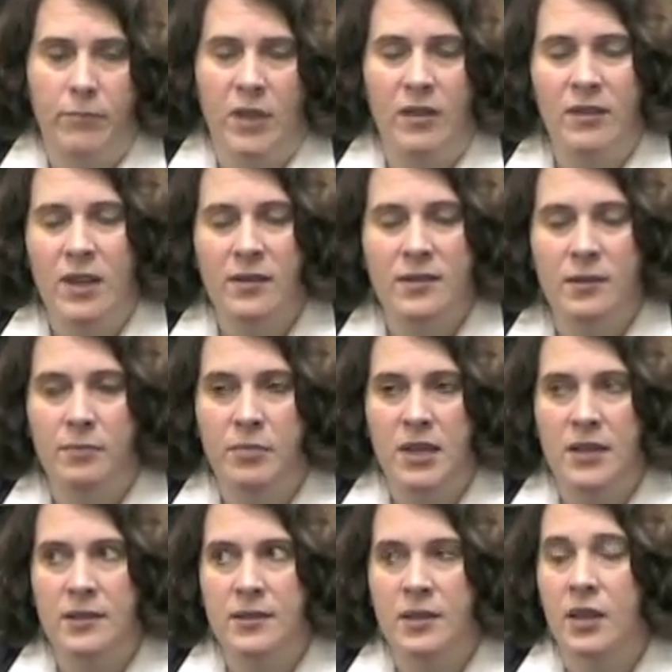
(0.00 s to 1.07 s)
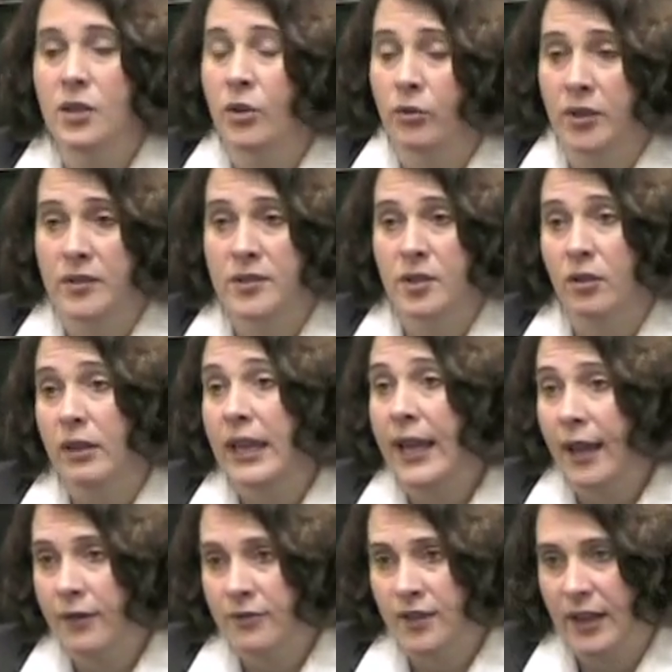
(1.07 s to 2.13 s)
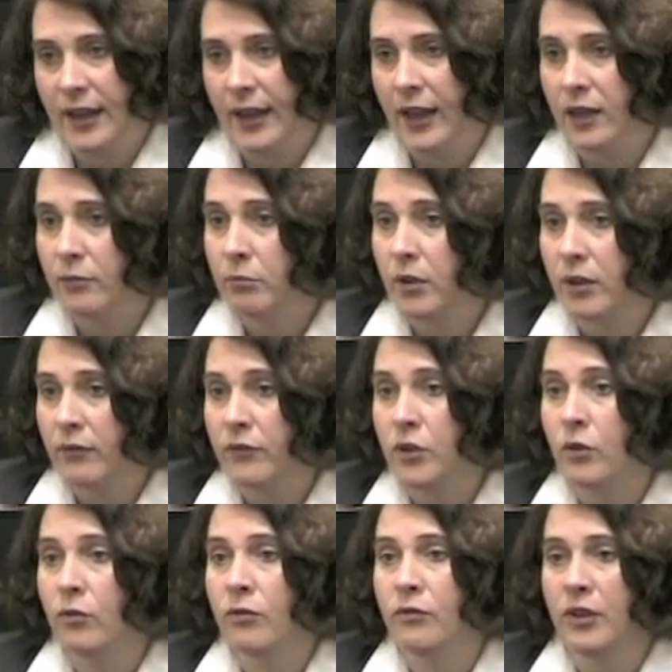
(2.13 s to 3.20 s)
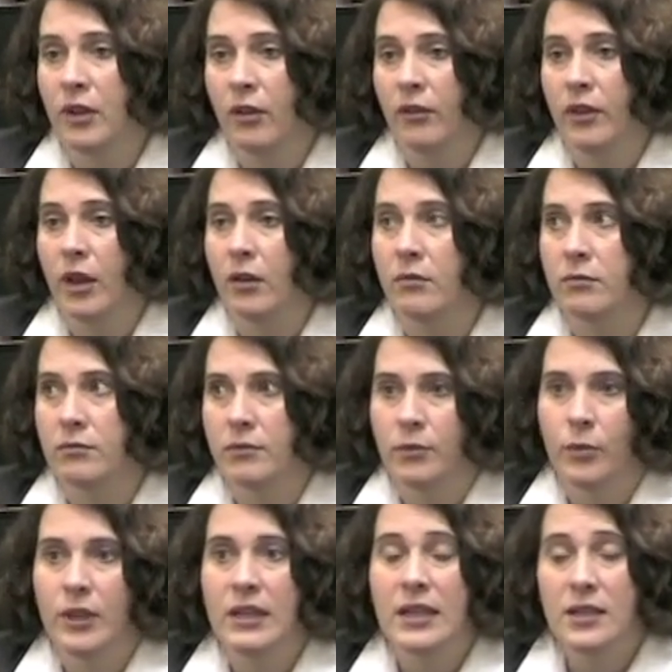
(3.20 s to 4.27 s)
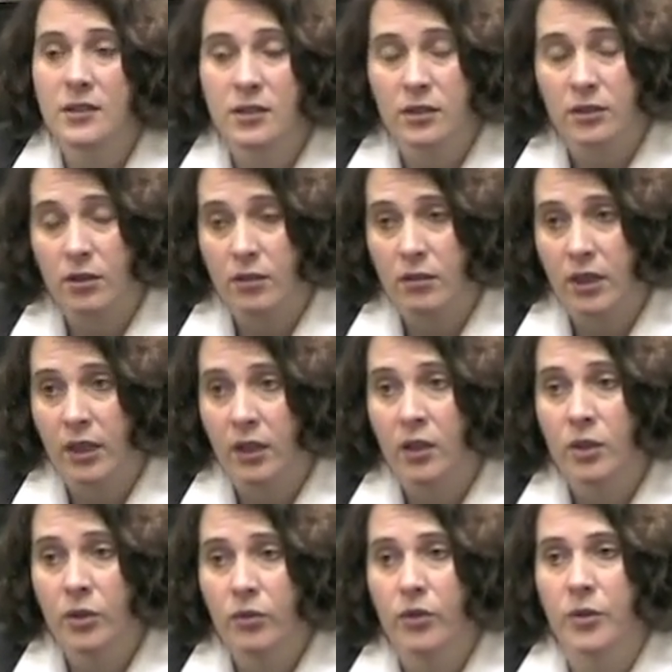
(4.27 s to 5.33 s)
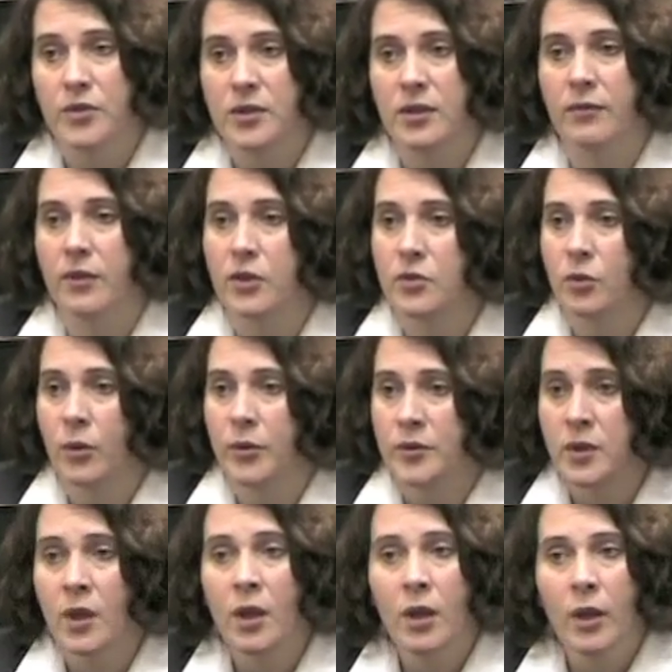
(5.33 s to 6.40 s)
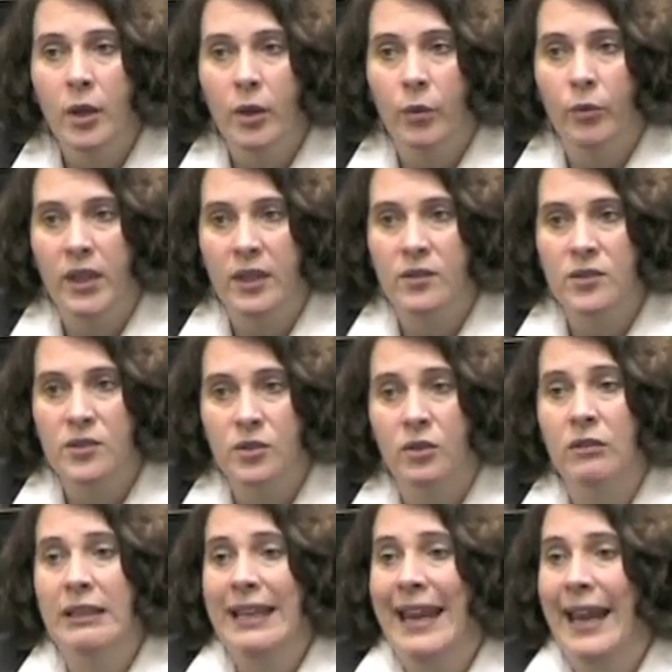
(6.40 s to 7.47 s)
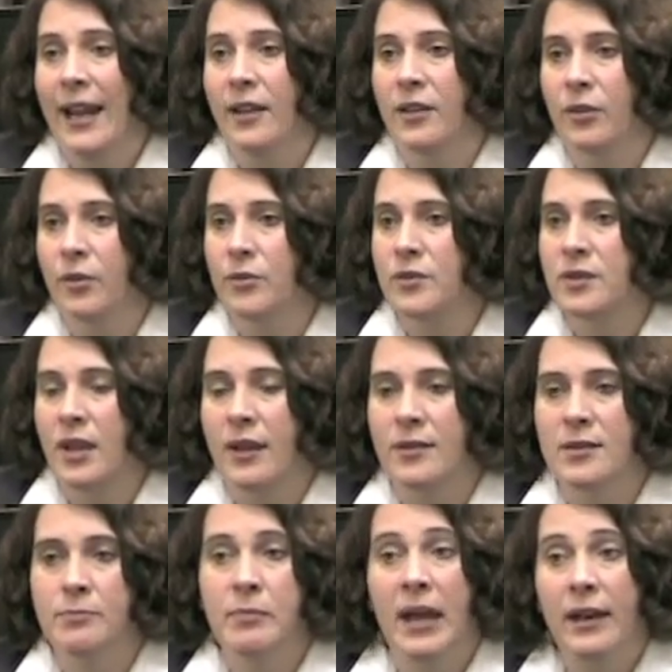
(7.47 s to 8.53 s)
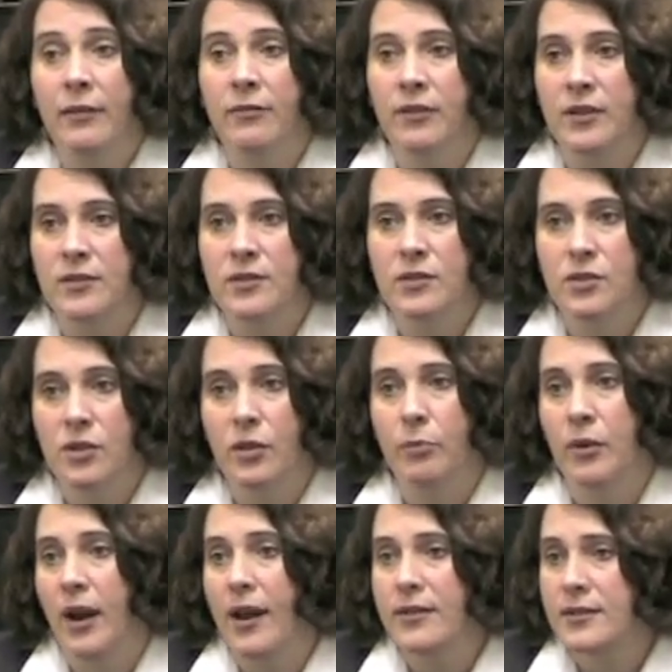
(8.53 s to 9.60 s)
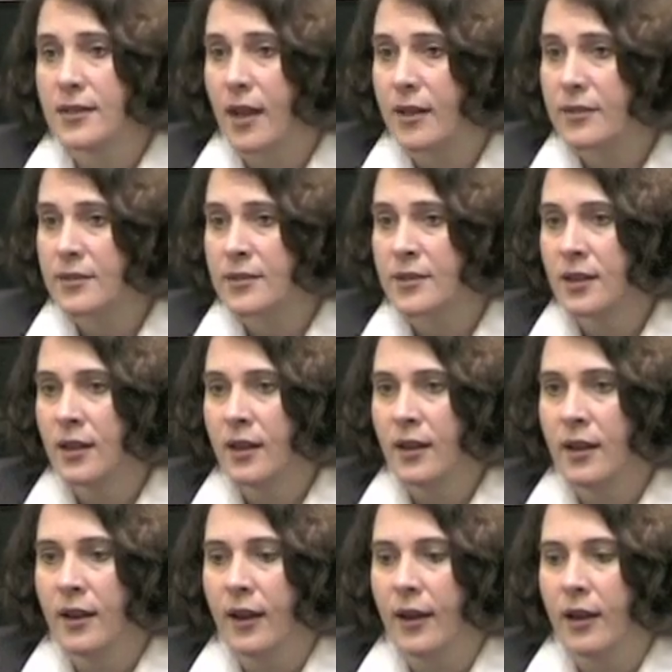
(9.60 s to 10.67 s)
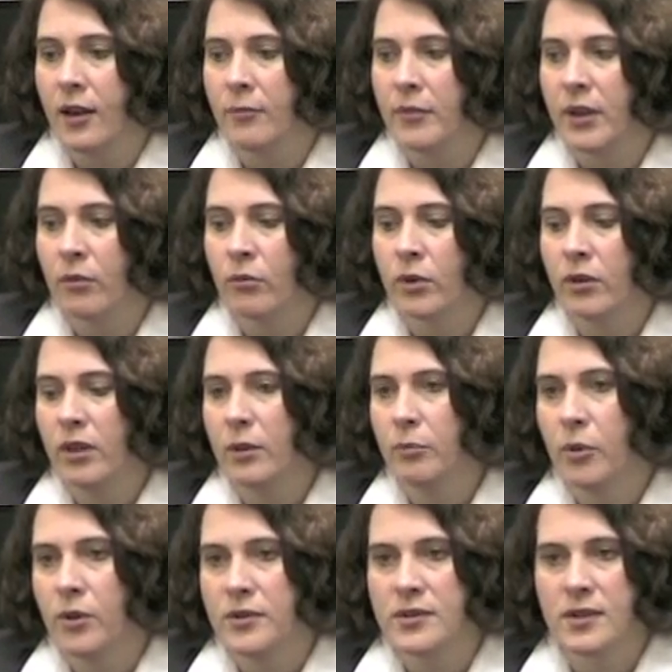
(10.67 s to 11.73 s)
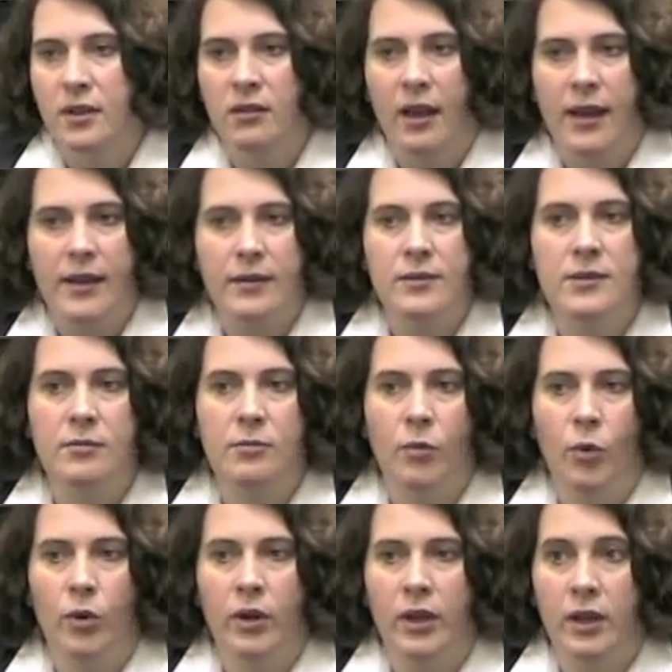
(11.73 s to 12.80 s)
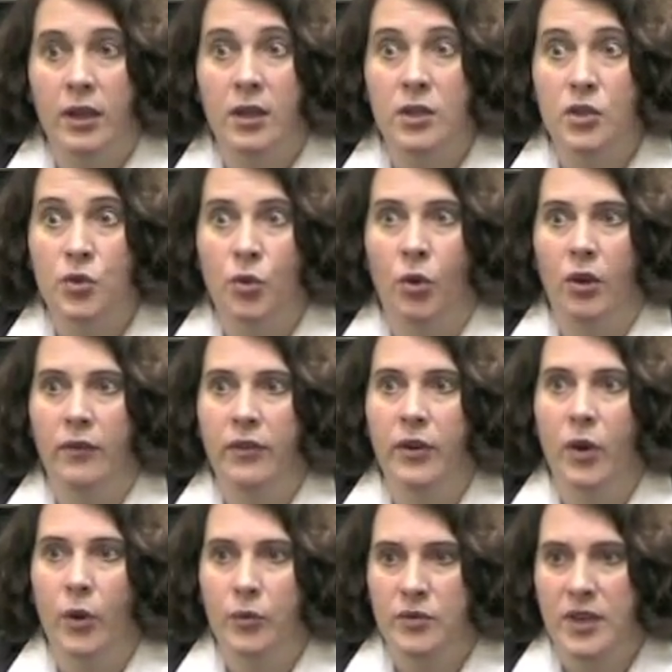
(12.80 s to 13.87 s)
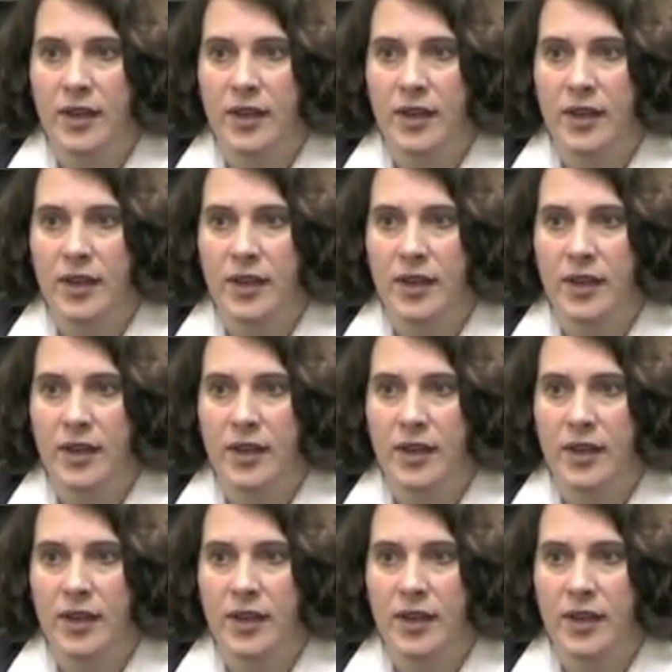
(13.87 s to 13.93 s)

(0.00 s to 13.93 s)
And that's a piece that you don't necessarily have to add, but if you feel that we need to include those individuals, we can certainly add those as benefits to the process. It really puts the clients more in control of their own